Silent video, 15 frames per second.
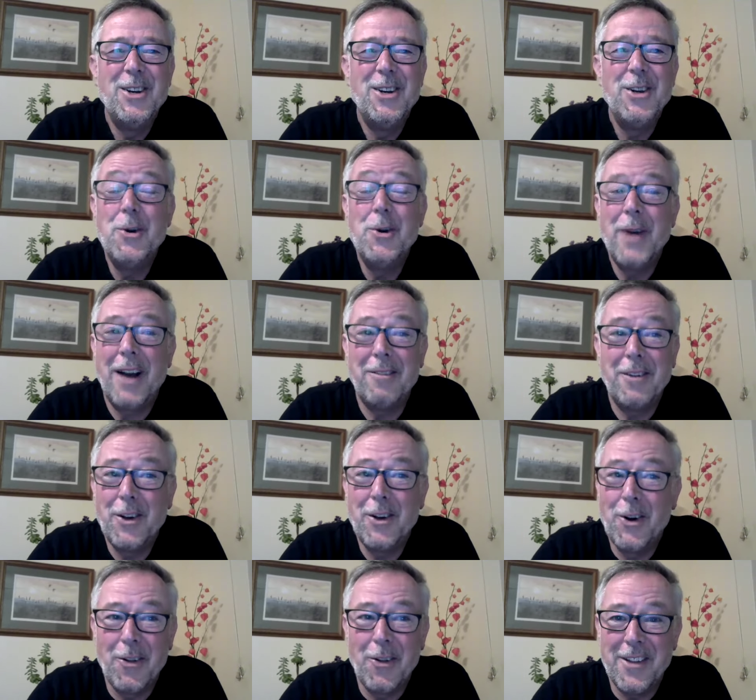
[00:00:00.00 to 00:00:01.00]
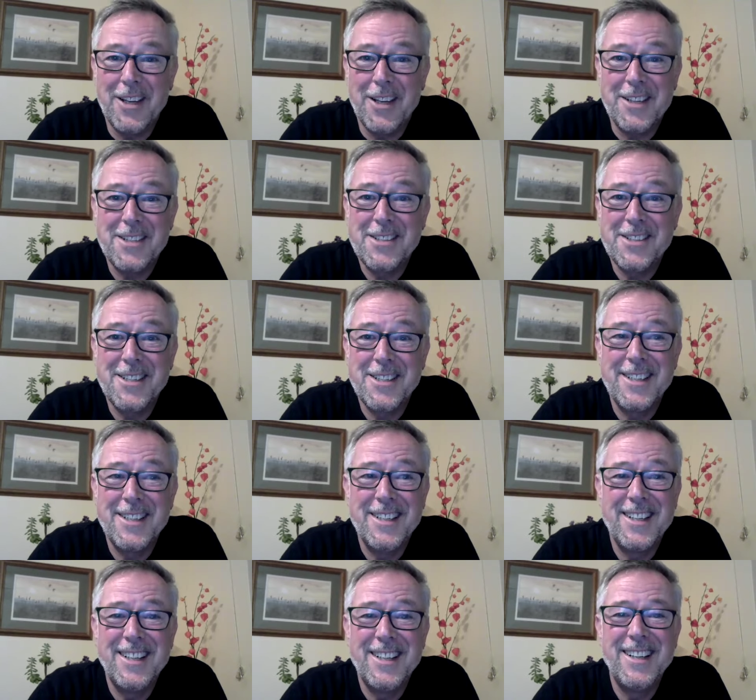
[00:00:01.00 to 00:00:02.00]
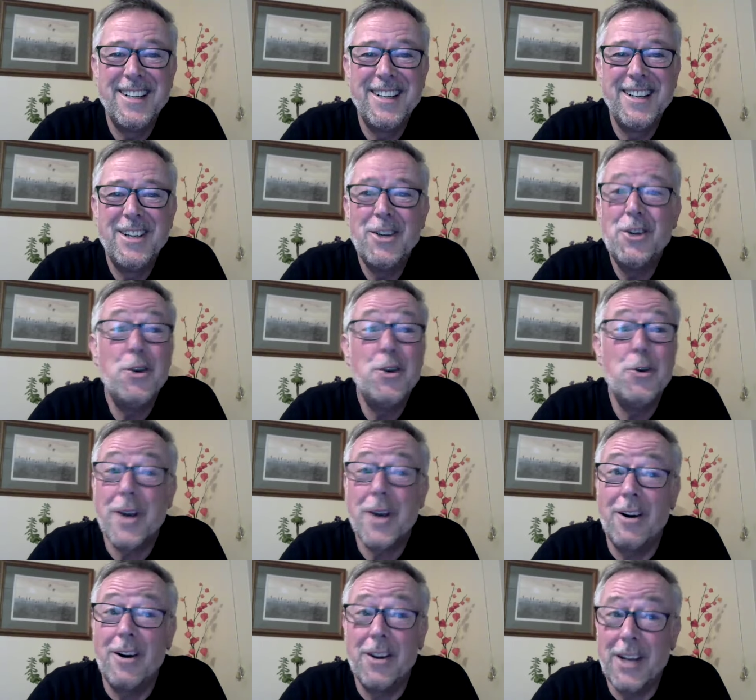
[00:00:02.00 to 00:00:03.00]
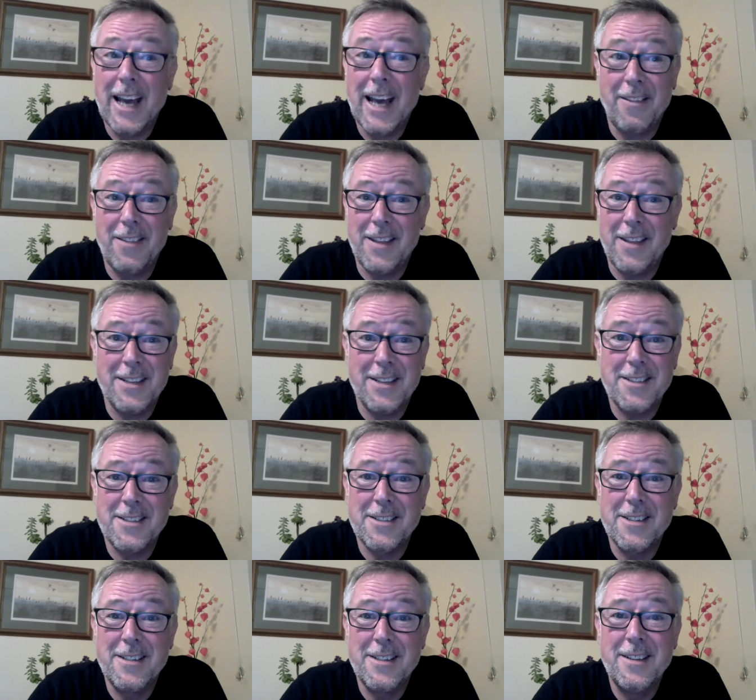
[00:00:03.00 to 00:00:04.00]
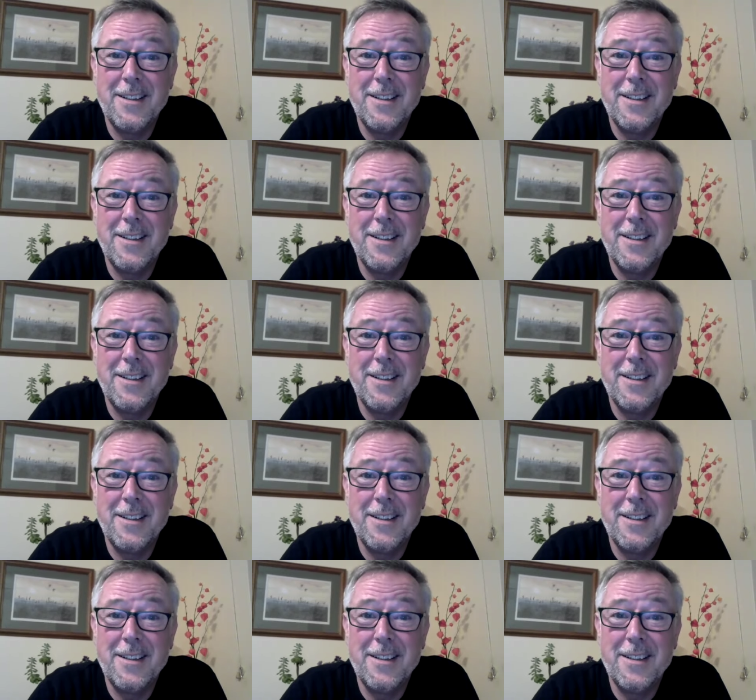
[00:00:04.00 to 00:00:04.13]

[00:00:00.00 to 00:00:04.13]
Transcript: You haven't got this. You can't get this.